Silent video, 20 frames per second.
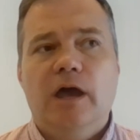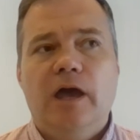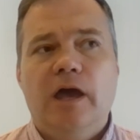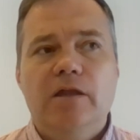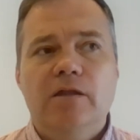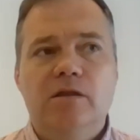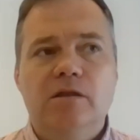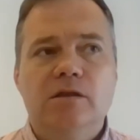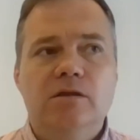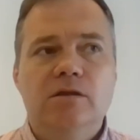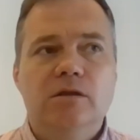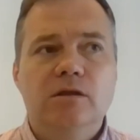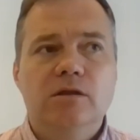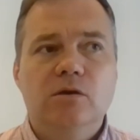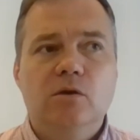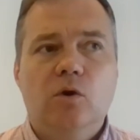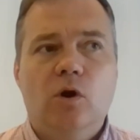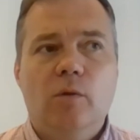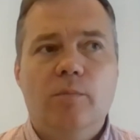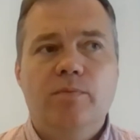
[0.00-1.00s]
And in
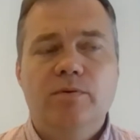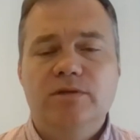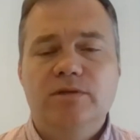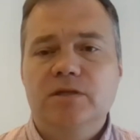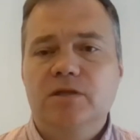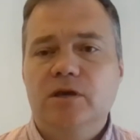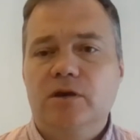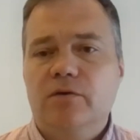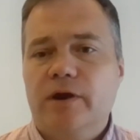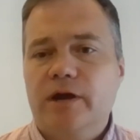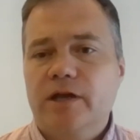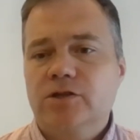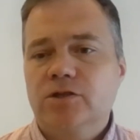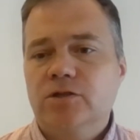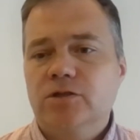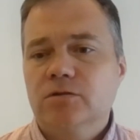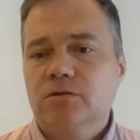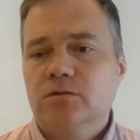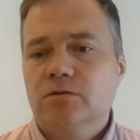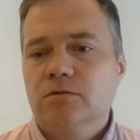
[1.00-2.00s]
the opposite
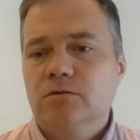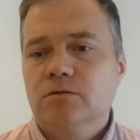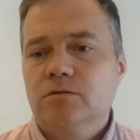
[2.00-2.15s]
direction,